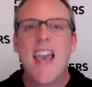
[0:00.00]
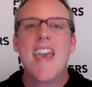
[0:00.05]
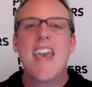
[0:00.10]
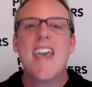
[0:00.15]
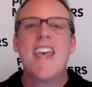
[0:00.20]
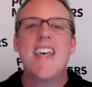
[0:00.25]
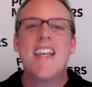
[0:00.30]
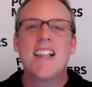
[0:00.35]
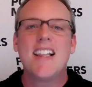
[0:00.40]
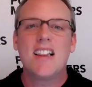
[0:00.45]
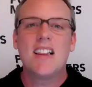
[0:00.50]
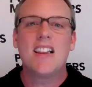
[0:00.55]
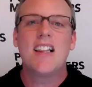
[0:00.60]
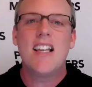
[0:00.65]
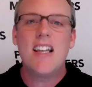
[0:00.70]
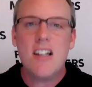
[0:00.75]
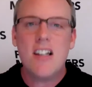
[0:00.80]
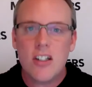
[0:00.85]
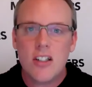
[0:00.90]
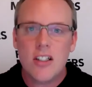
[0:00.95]
It
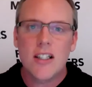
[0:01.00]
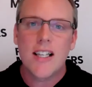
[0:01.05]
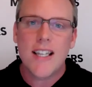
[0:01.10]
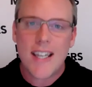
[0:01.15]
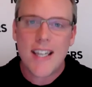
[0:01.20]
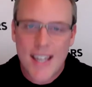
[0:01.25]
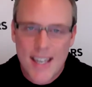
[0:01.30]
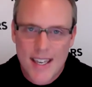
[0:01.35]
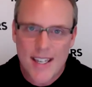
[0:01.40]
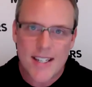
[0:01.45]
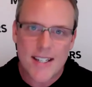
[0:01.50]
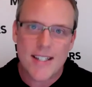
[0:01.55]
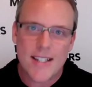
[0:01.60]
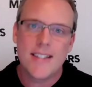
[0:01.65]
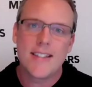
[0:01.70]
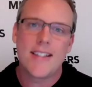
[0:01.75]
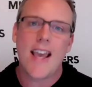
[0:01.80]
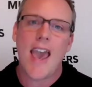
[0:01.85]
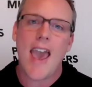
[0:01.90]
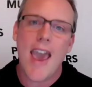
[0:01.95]
literally
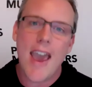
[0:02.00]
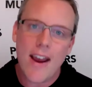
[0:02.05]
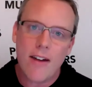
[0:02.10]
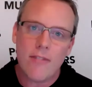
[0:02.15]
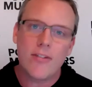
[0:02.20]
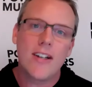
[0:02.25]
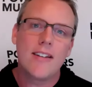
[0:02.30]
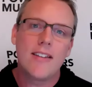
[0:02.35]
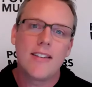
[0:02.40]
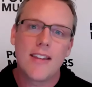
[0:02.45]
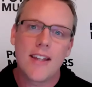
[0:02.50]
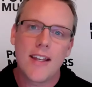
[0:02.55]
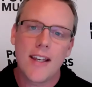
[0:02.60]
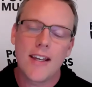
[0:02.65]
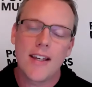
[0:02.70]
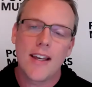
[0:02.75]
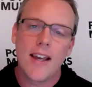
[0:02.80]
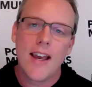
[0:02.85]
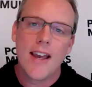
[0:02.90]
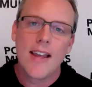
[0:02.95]
is
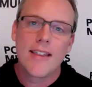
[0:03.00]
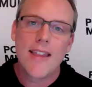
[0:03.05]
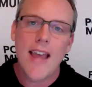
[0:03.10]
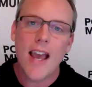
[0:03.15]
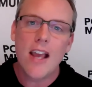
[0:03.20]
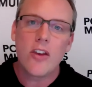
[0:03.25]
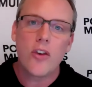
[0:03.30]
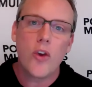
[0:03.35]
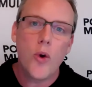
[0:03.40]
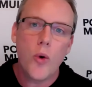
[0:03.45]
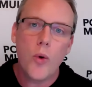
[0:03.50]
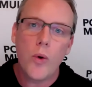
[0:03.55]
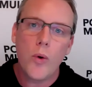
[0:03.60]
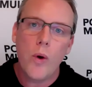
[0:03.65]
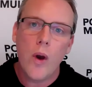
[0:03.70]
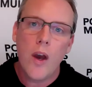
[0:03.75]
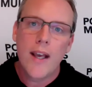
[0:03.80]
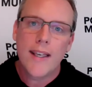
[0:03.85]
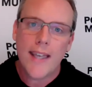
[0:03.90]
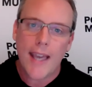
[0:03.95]
everything that you
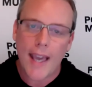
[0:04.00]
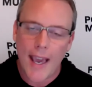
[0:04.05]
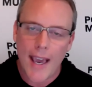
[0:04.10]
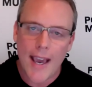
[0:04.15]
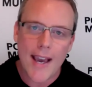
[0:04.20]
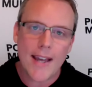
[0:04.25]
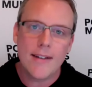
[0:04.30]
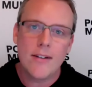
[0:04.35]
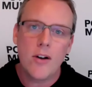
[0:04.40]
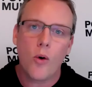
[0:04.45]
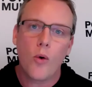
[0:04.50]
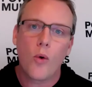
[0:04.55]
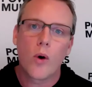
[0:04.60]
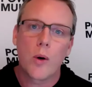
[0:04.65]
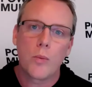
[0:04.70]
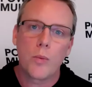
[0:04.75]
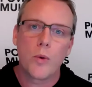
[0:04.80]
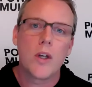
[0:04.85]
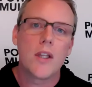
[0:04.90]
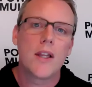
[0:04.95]
can or
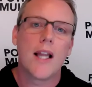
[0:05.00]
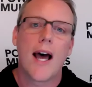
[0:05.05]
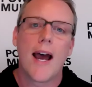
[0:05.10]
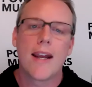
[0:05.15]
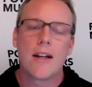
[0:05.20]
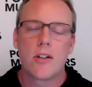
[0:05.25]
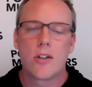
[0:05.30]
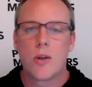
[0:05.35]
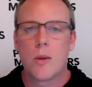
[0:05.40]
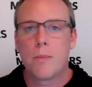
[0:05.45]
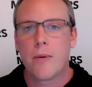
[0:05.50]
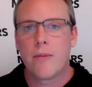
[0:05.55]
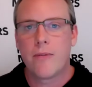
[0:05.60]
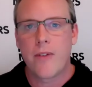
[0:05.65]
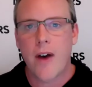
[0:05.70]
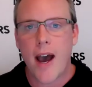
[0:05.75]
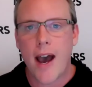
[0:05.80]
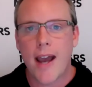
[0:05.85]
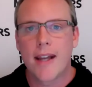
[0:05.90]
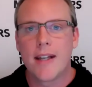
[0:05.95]
would like to
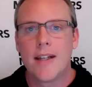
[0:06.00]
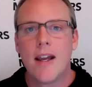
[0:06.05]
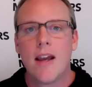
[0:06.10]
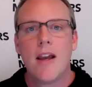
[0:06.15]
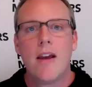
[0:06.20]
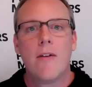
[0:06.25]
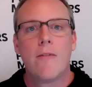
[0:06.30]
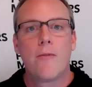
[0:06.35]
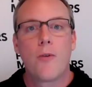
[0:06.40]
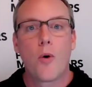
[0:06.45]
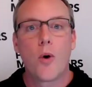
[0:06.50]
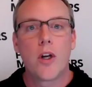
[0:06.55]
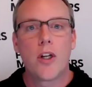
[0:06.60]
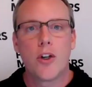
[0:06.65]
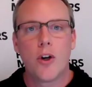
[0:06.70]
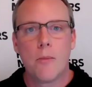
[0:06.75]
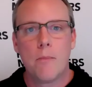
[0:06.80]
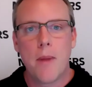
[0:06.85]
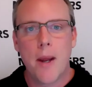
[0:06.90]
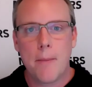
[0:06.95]
provide for
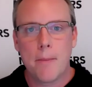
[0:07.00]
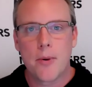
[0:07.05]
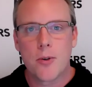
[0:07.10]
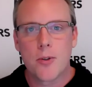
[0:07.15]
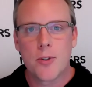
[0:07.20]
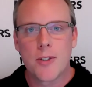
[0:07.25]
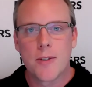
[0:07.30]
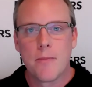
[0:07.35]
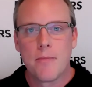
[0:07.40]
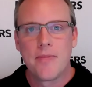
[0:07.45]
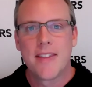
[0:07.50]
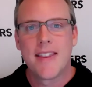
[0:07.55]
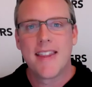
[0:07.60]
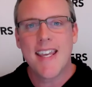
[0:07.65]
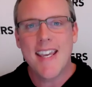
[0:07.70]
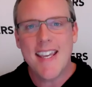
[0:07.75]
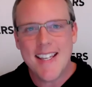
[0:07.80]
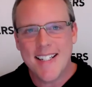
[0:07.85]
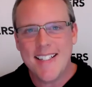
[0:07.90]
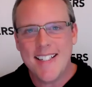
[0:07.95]
your members.
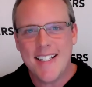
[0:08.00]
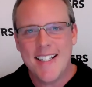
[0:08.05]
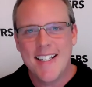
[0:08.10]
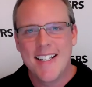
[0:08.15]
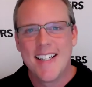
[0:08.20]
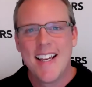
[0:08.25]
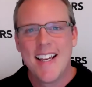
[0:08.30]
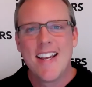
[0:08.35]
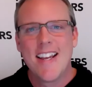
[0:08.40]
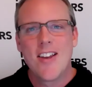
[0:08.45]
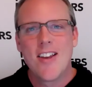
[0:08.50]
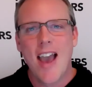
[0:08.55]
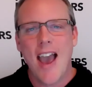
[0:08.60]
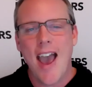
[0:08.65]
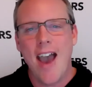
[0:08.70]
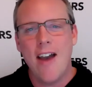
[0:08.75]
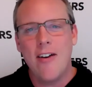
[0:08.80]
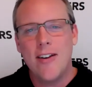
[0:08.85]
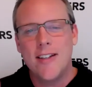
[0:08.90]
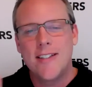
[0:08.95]
Then,
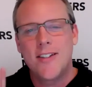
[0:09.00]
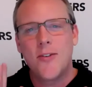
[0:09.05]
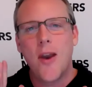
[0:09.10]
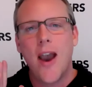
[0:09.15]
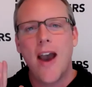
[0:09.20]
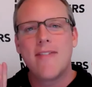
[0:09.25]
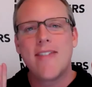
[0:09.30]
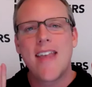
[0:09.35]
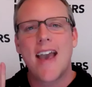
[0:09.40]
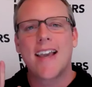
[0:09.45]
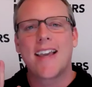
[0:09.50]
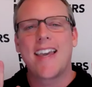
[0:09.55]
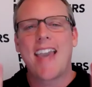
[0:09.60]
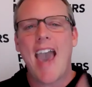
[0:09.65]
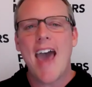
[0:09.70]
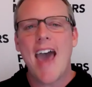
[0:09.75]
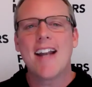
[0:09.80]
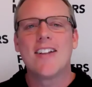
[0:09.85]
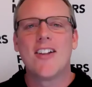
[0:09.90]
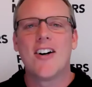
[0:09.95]
as you have that
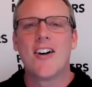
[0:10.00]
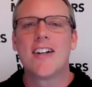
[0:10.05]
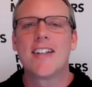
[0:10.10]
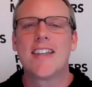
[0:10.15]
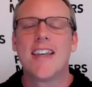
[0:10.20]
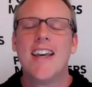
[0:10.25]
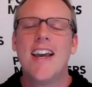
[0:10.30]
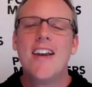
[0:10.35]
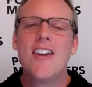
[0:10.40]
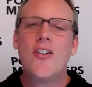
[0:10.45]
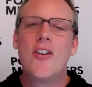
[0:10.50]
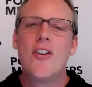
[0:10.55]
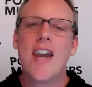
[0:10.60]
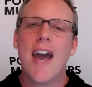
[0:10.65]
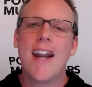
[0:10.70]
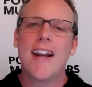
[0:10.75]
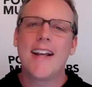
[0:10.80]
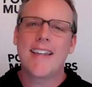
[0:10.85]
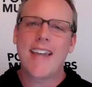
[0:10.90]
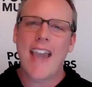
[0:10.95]
catalog, you got
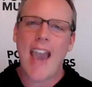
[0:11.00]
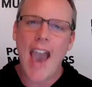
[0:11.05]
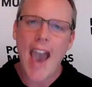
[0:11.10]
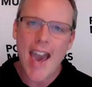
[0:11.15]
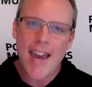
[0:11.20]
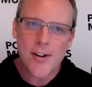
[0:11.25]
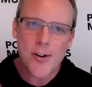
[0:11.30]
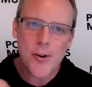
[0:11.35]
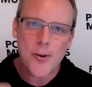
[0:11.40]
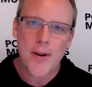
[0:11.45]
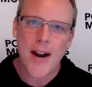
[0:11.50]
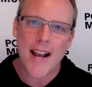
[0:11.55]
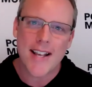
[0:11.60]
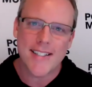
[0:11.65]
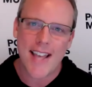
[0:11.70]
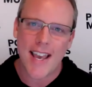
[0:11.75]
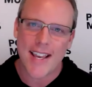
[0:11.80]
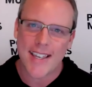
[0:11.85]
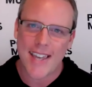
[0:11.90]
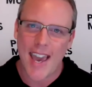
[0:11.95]
to categorize
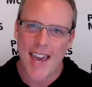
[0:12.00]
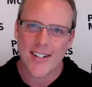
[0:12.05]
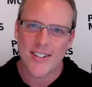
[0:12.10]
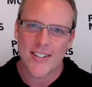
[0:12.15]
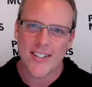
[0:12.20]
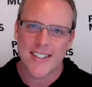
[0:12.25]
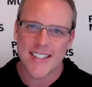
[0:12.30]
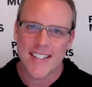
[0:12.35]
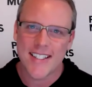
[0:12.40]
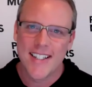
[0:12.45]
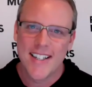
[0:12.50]
that catalog.